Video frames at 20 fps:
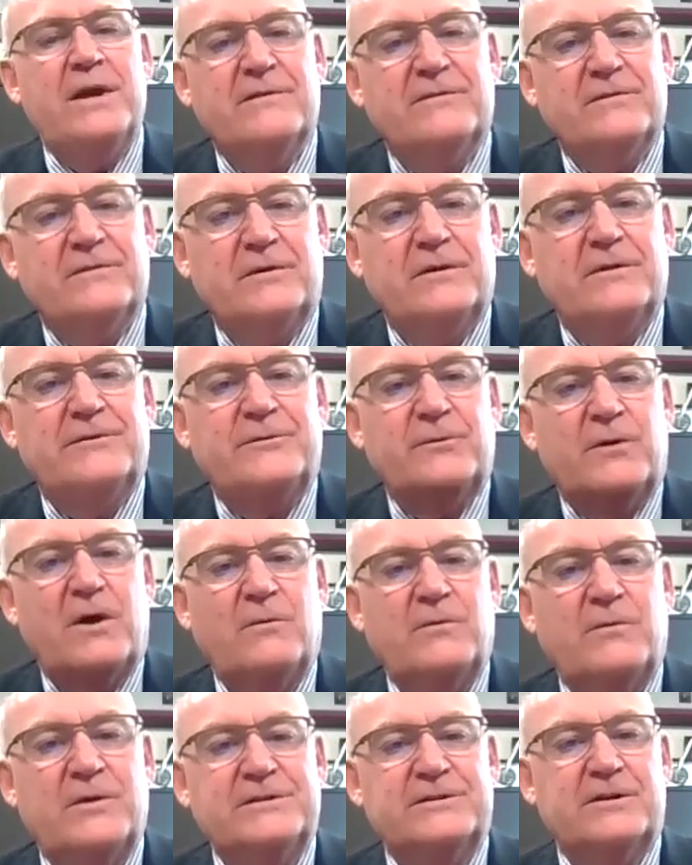have learned through
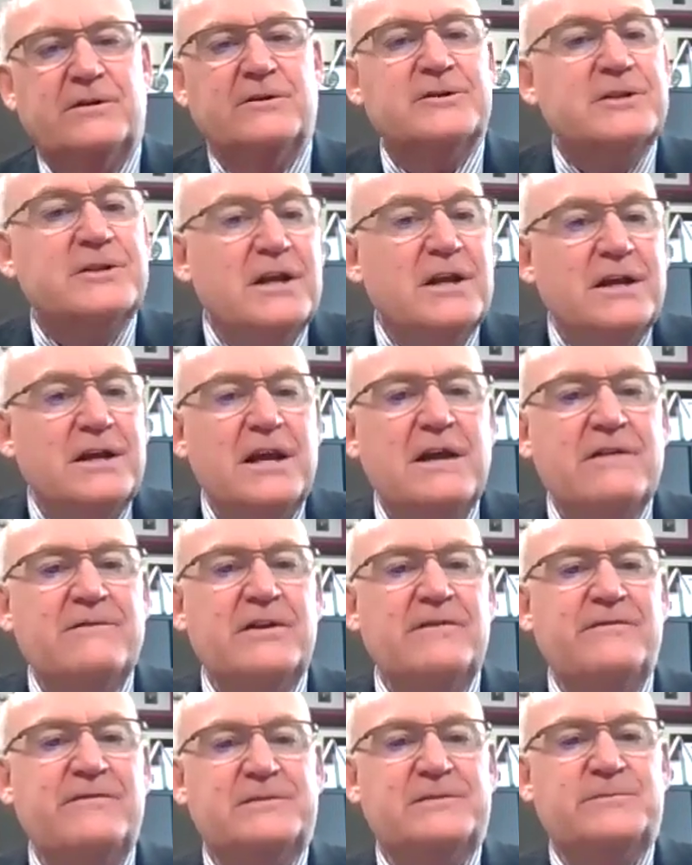our research,
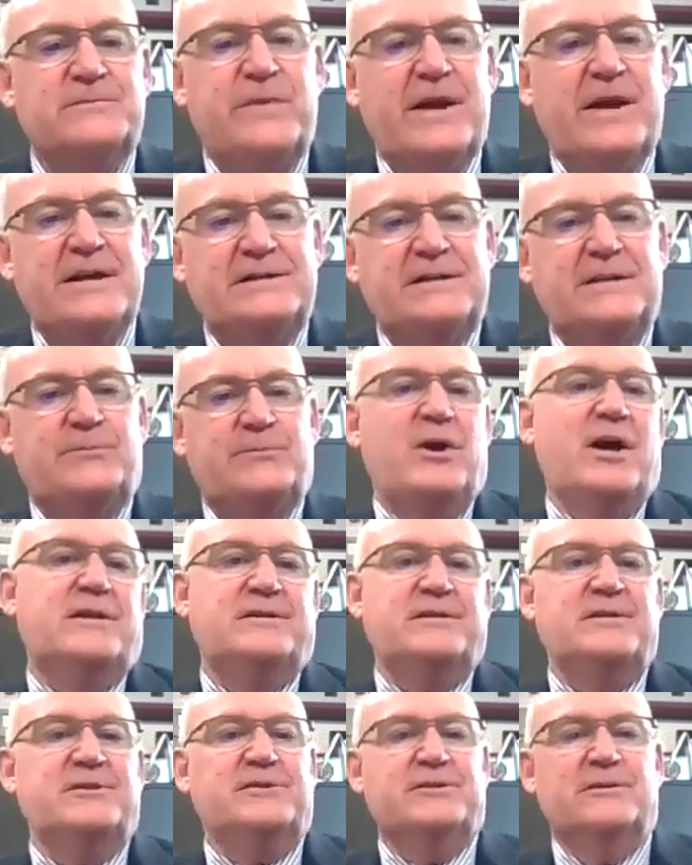even if it's basic
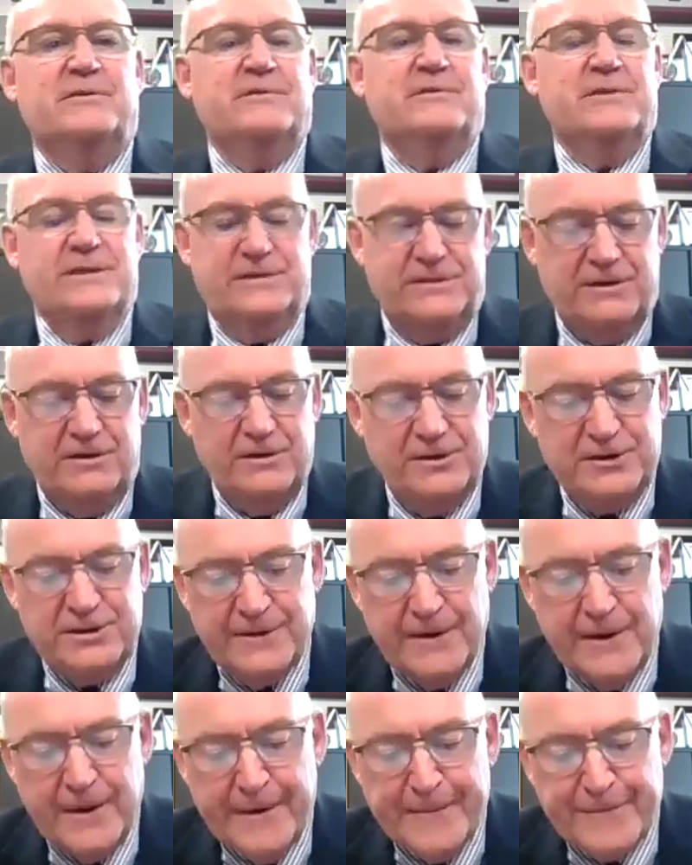practitioner
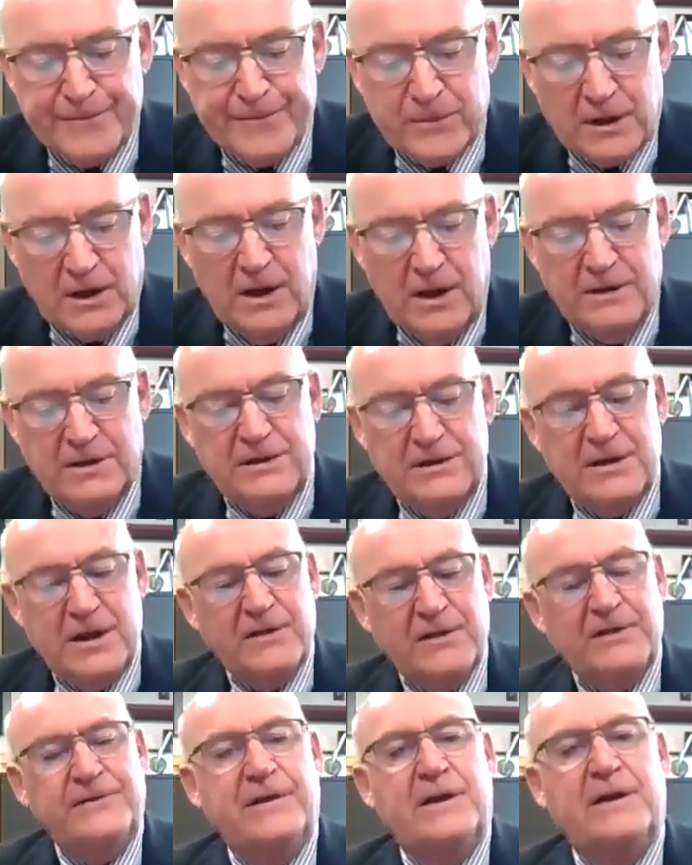research. And then the
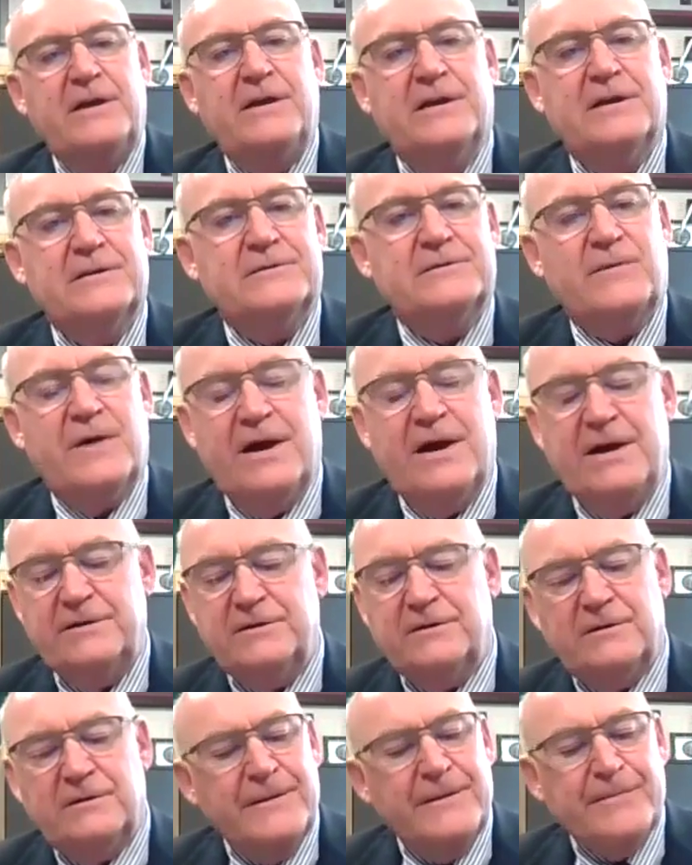other thing is,
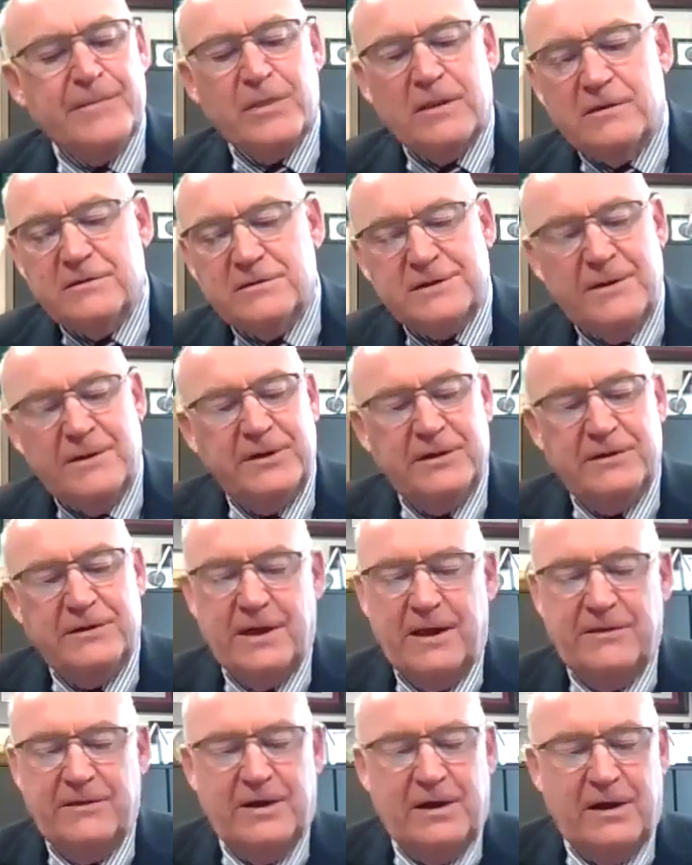Randall, something
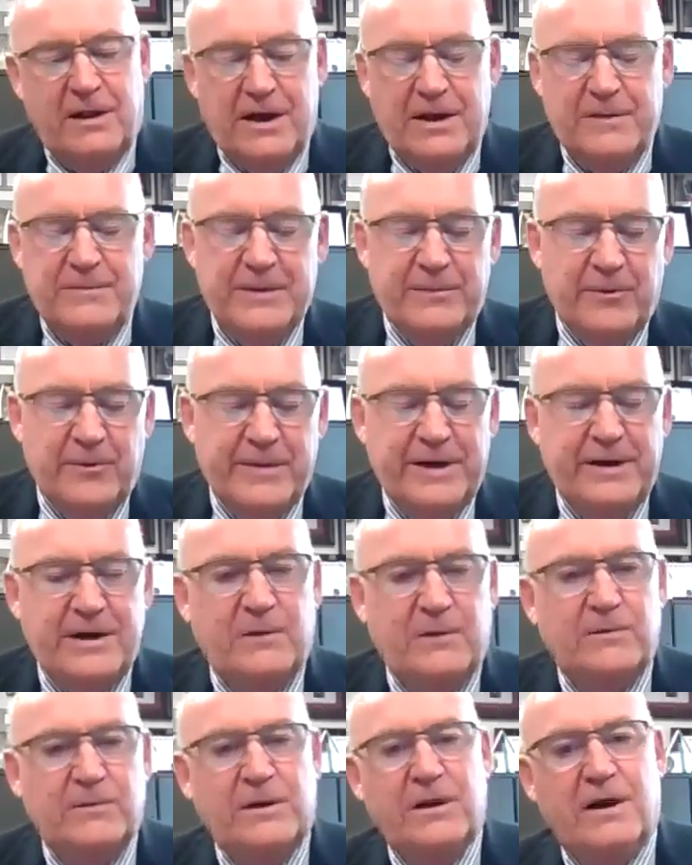that a lot of people may
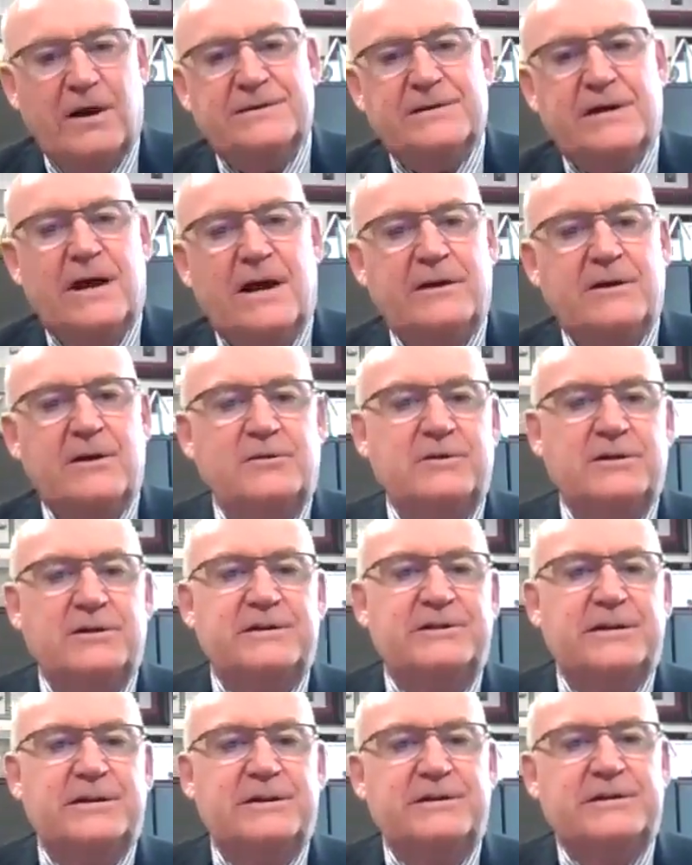not realize. I go to the
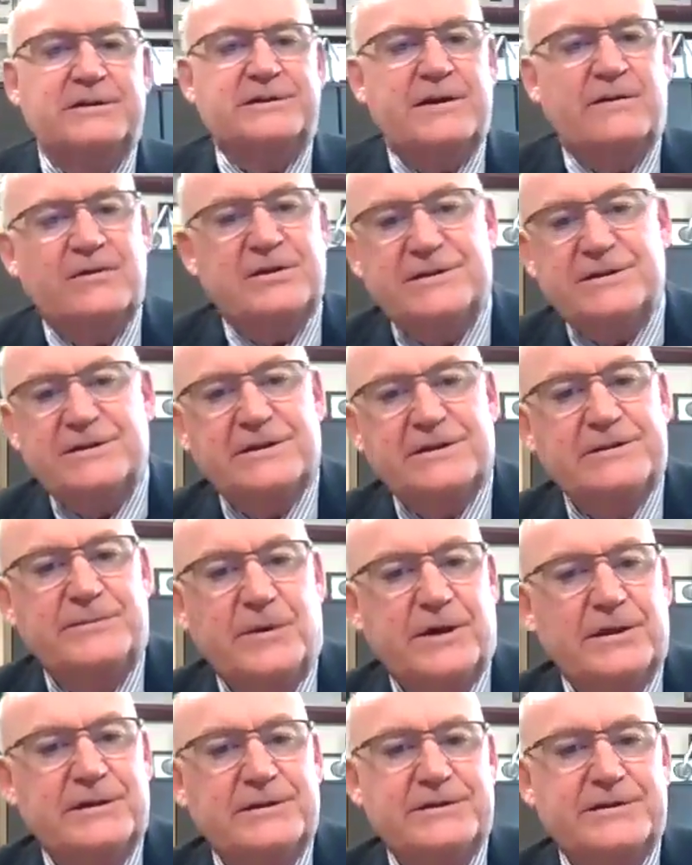dentist every 6
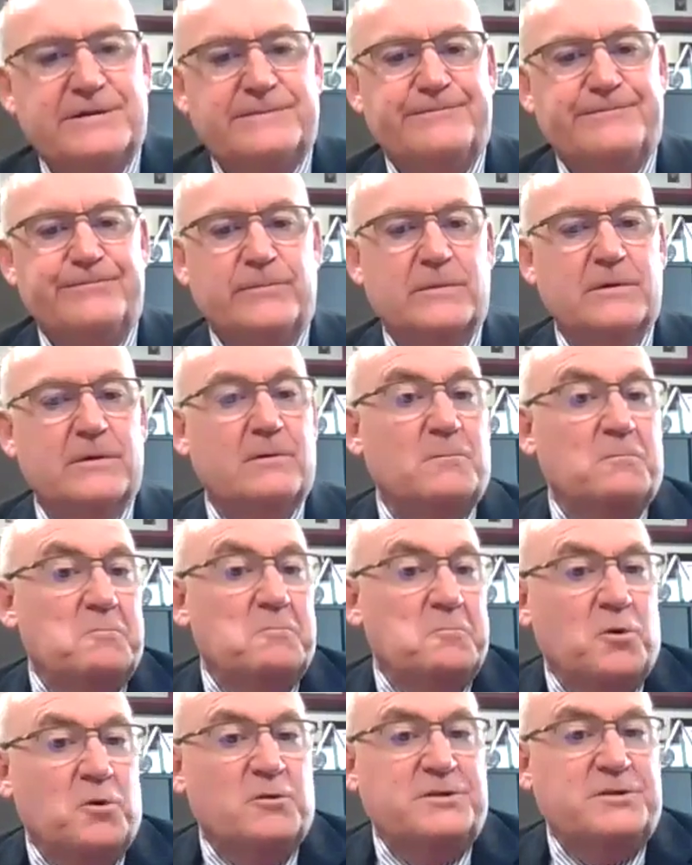months,
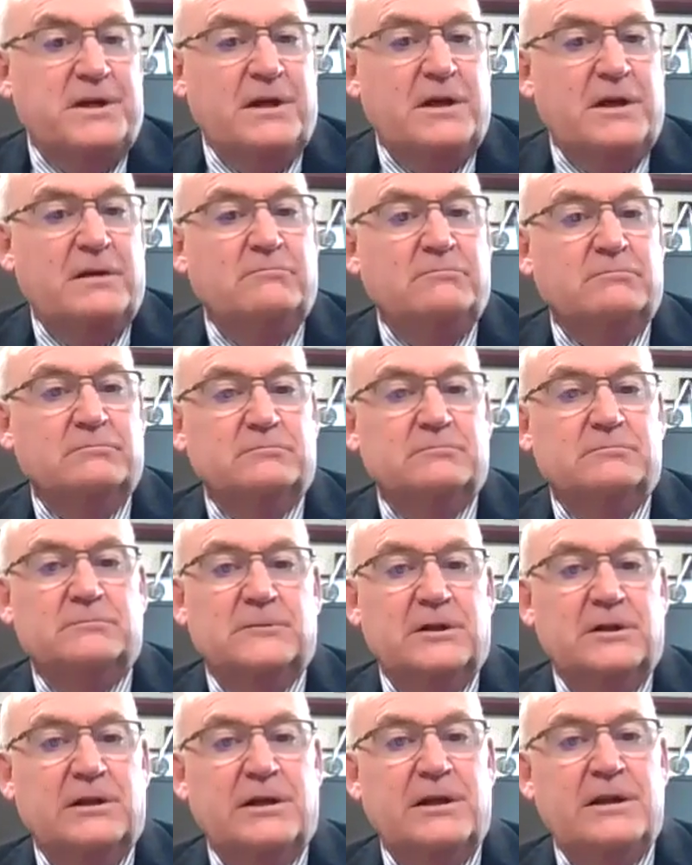routine
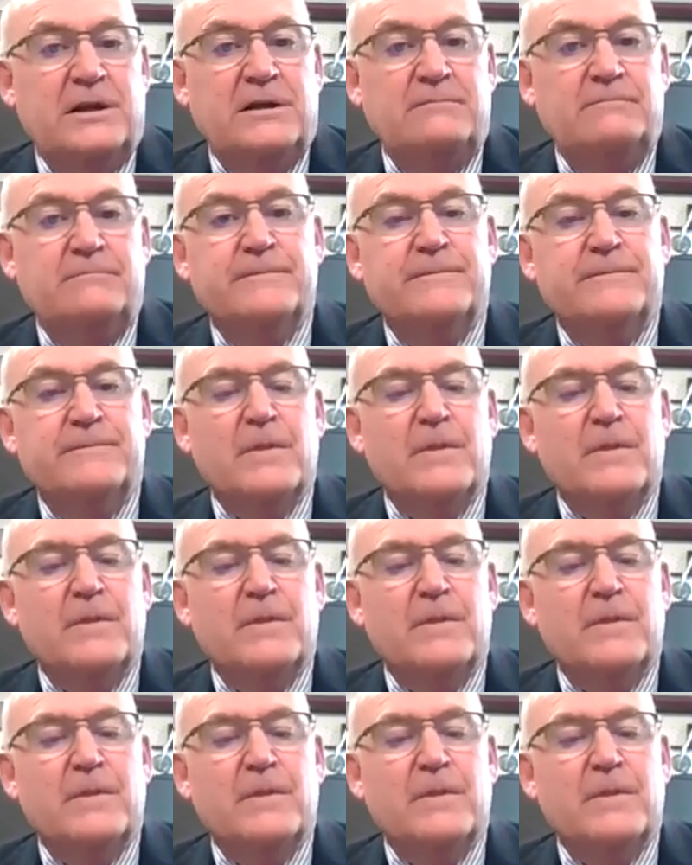cleaning.